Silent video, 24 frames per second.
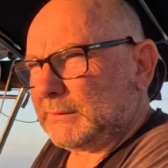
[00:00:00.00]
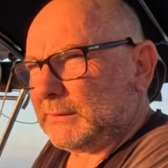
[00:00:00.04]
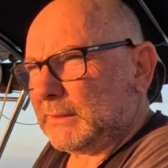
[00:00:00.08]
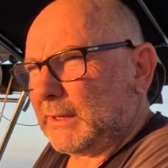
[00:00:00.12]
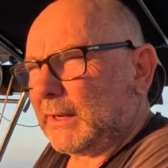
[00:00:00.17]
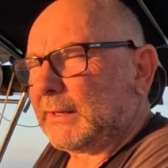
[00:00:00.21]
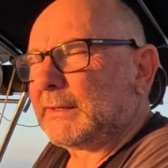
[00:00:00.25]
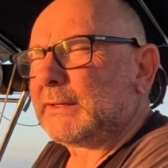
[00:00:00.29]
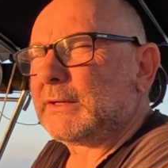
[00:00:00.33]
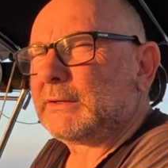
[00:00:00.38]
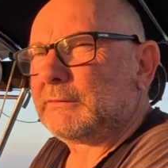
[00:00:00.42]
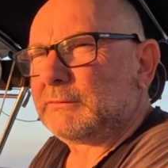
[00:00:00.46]

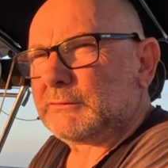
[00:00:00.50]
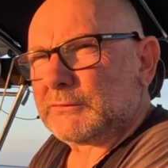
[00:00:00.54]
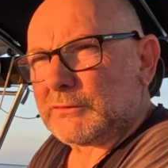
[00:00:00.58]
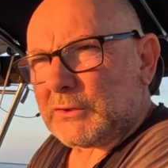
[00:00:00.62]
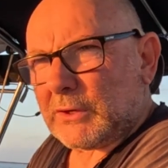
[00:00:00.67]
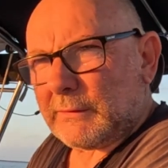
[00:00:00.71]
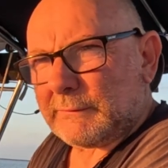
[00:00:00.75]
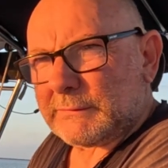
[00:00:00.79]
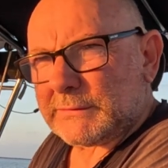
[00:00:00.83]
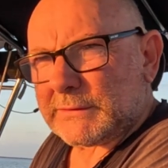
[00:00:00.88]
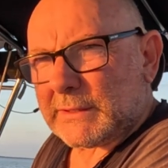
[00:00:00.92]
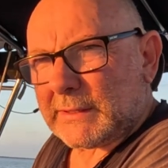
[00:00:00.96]
I did
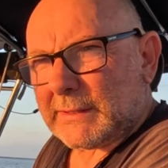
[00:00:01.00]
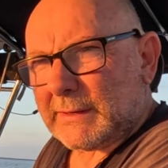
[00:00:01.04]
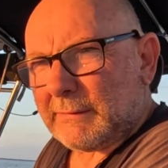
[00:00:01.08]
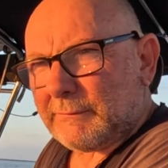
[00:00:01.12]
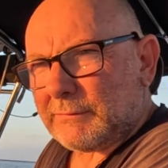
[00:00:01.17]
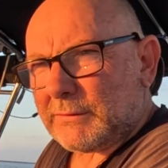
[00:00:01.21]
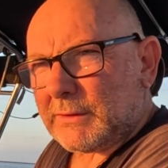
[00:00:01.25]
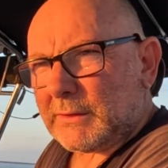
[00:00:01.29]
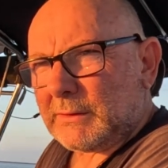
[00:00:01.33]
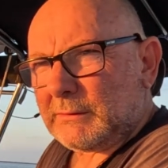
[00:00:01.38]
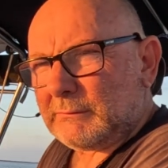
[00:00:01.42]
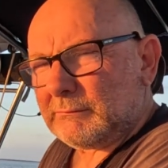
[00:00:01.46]
service it and
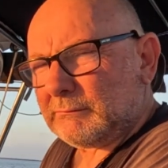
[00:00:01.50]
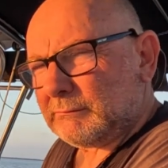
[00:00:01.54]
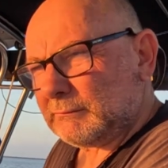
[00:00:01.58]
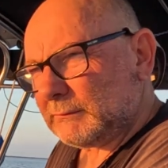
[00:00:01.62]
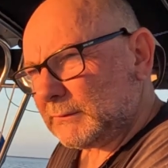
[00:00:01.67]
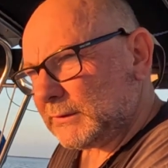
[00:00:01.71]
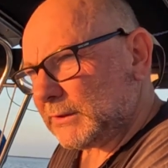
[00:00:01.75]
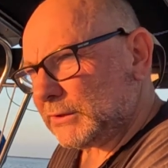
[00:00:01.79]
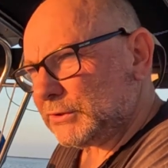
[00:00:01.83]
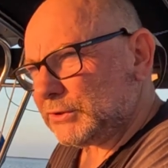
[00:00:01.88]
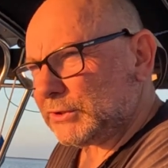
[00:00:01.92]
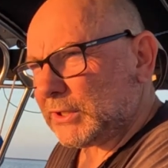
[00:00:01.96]
everything,
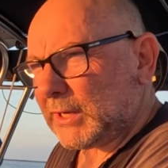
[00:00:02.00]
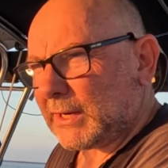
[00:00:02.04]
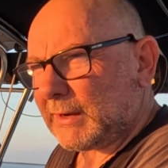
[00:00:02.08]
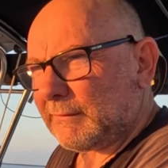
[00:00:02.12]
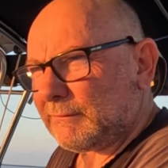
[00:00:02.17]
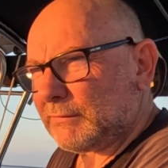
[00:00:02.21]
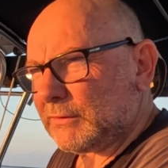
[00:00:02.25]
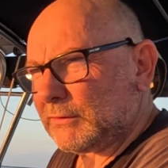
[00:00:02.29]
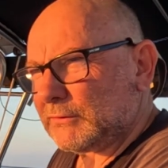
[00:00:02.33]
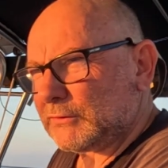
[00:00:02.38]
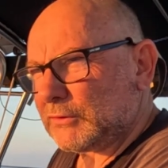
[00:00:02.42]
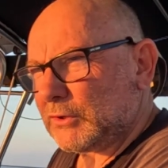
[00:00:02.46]
did check
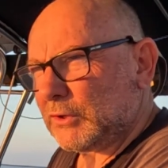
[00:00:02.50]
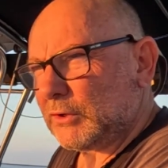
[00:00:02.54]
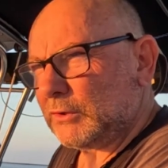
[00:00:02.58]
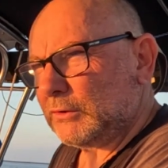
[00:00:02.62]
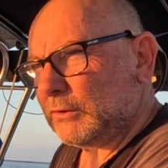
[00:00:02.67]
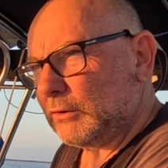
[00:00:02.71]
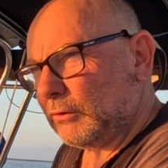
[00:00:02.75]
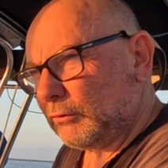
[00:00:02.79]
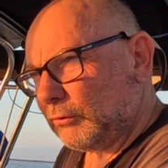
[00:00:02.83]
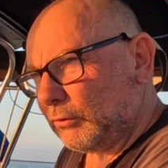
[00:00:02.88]
everything's good,